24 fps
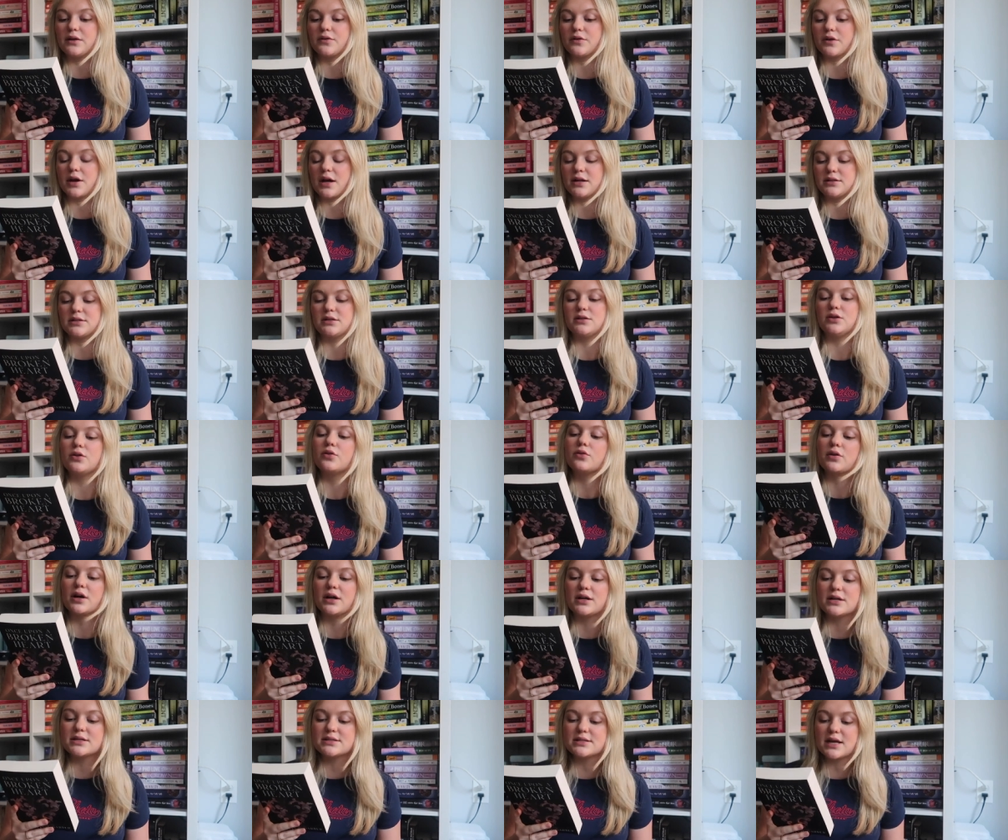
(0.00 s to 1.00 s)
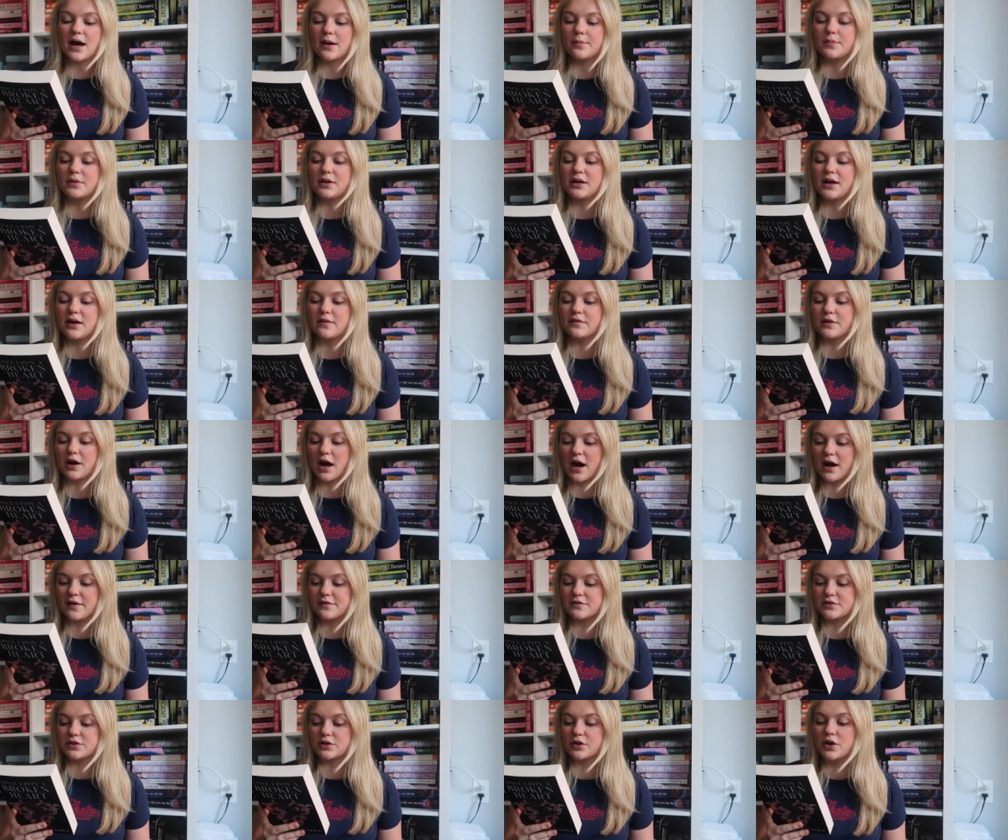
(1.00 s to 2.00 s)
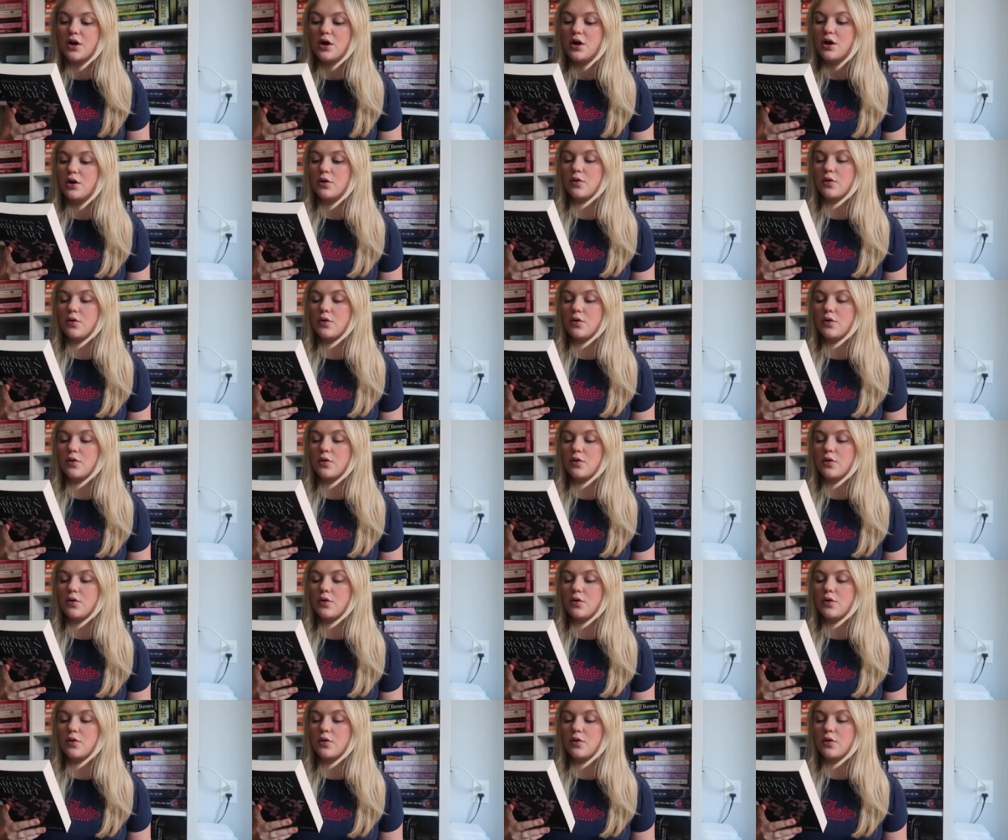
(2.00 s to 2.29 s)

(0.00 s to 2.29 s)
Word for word: either end in the greatest happily ever after